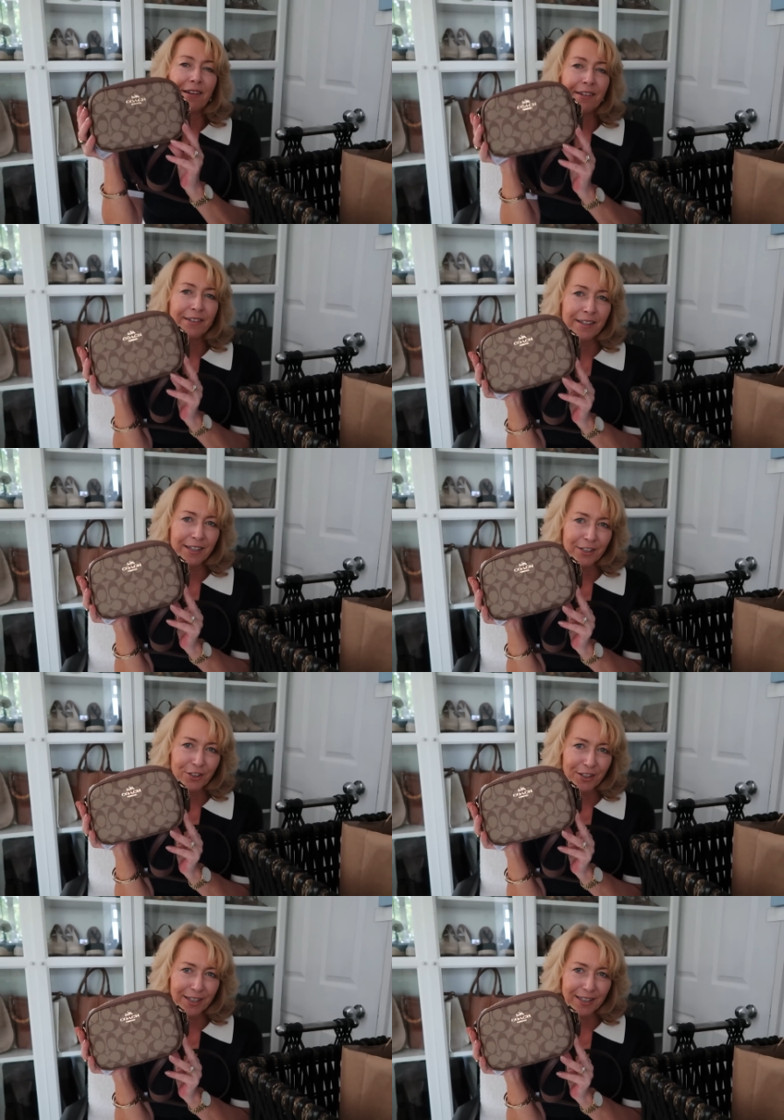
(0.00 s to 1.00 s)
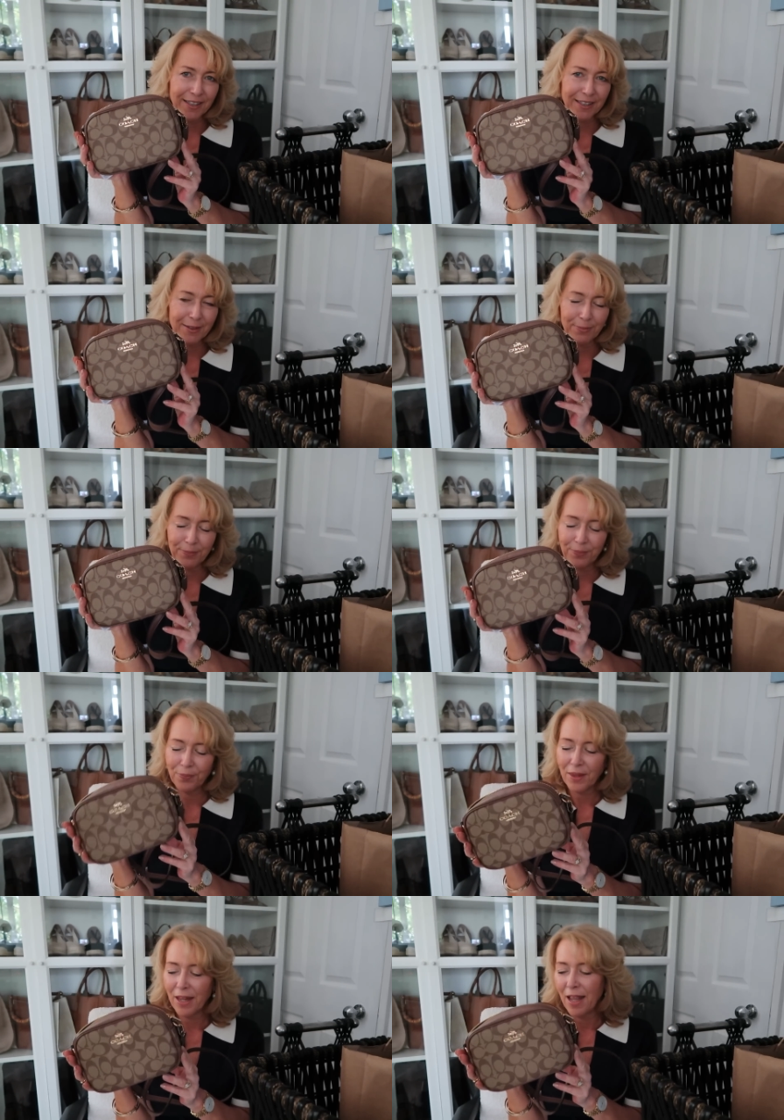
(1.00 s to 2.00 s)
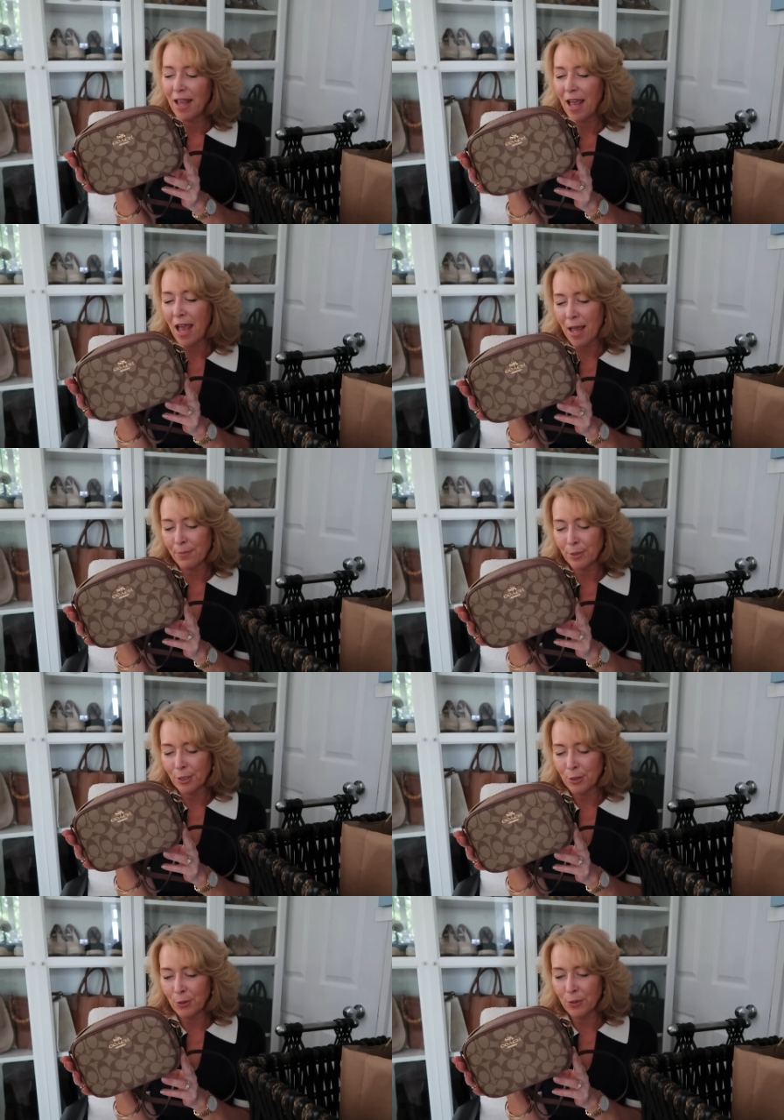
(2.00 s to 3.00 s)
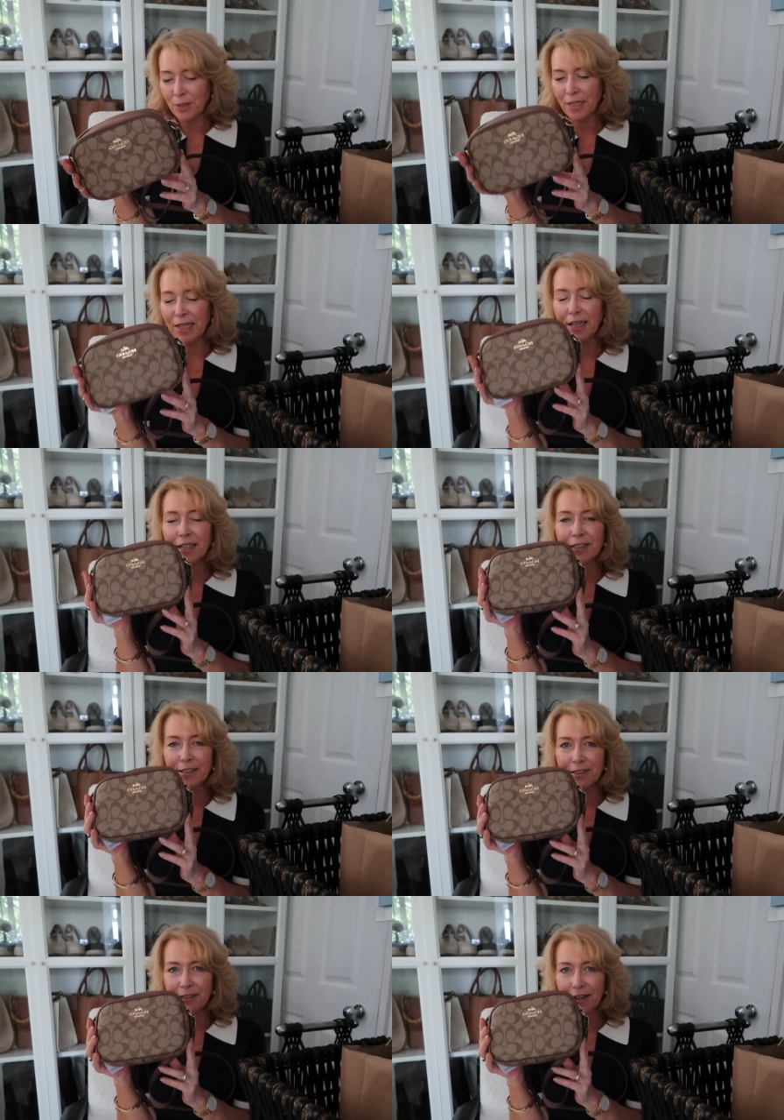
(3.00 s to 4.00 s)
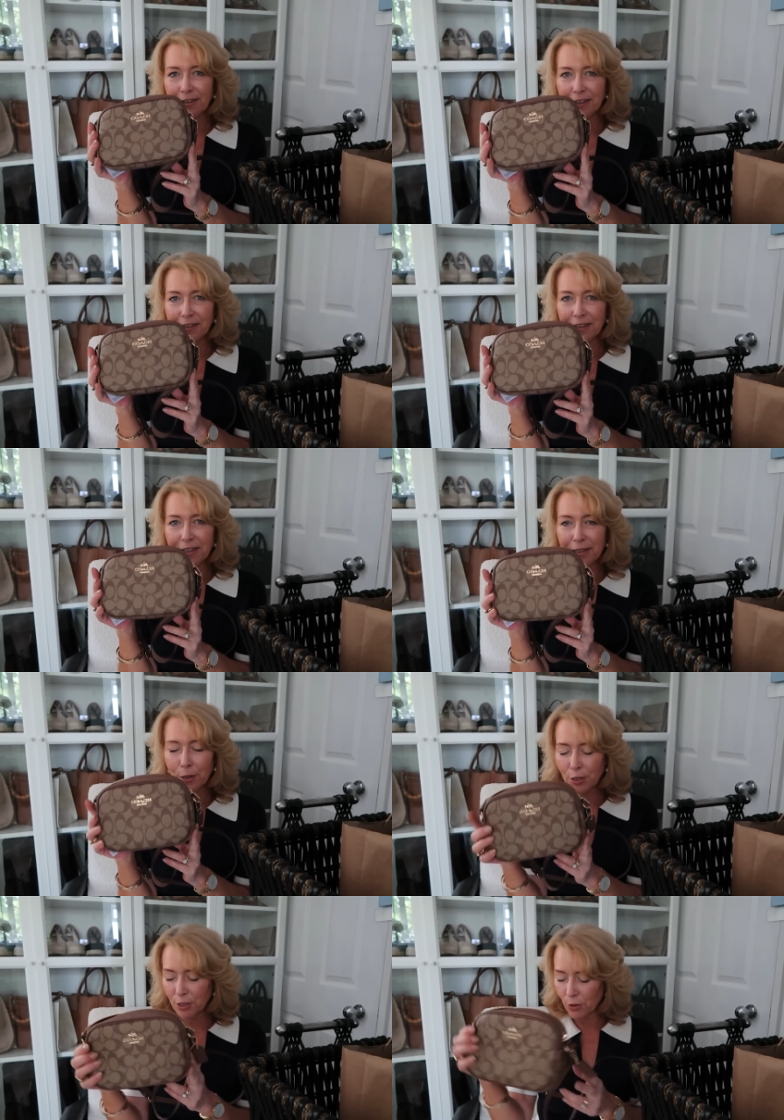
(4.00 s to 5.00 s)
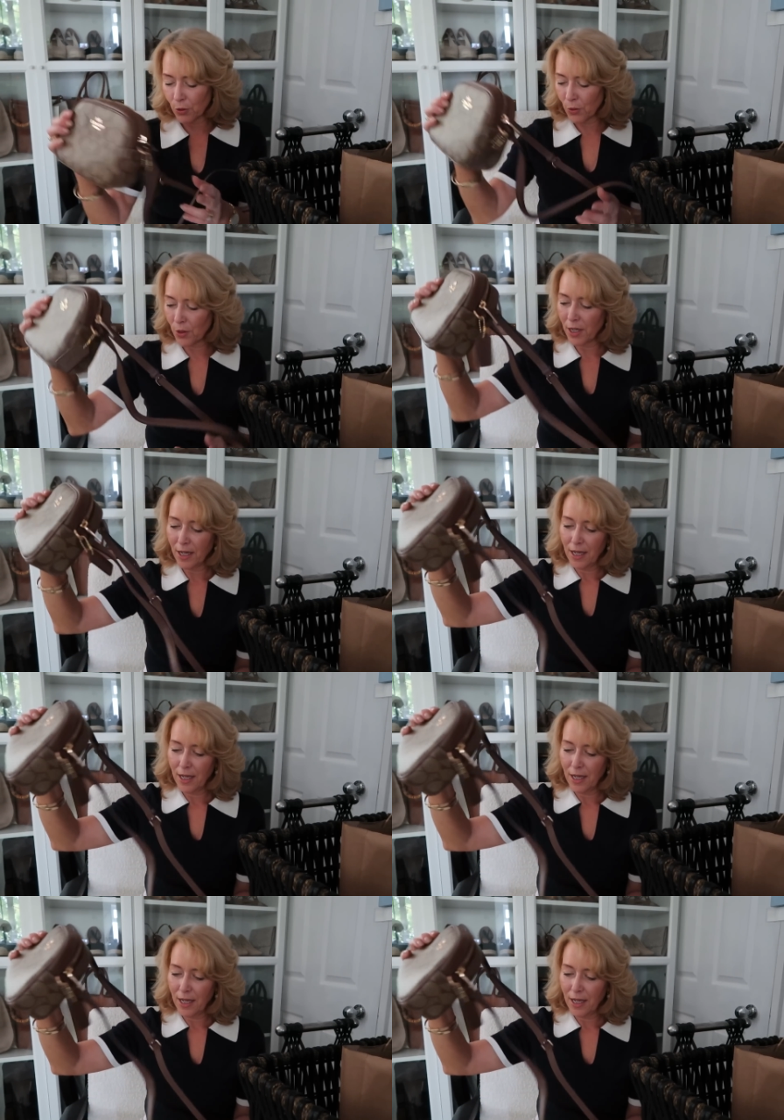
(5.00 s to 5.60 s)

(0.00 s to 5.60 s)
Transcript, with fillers: And here she is, absolutely stunning, this little